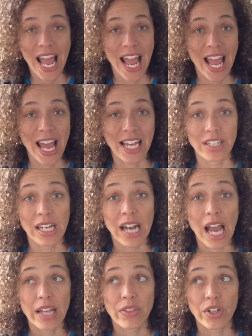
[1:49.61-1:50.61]
and
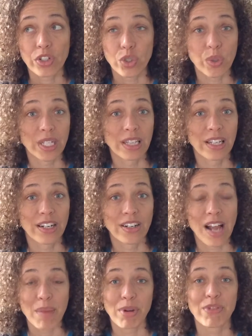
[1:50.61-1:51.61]
tonight they're doing their
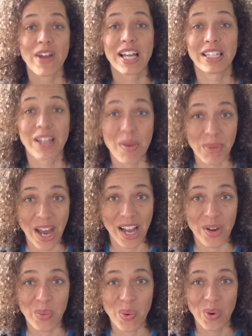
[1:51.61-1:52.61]
MFA Alumni
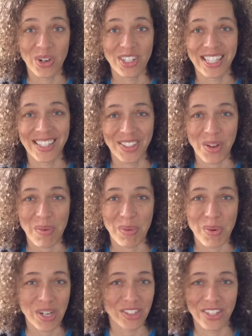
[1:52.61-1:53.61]
Awards, and so I'm
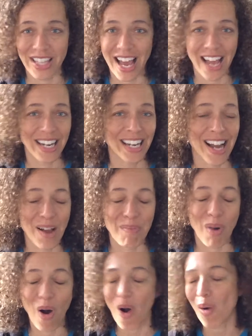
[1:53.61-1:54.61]
going to that, and
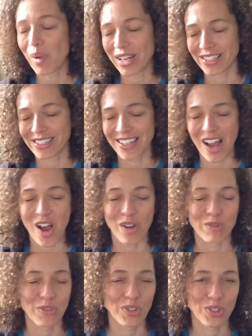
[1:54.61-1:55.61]
I'm always down
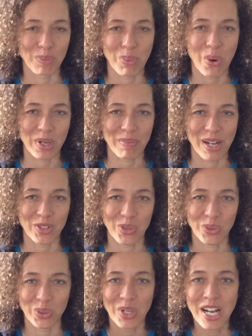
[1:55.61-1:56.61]
for supporting my
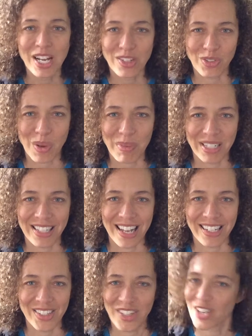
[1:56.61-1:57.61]
school, so I'm
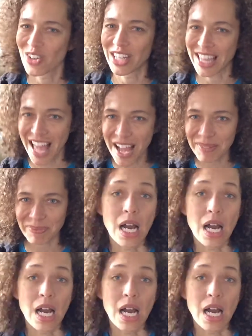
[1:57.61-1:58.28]
excited to go to that.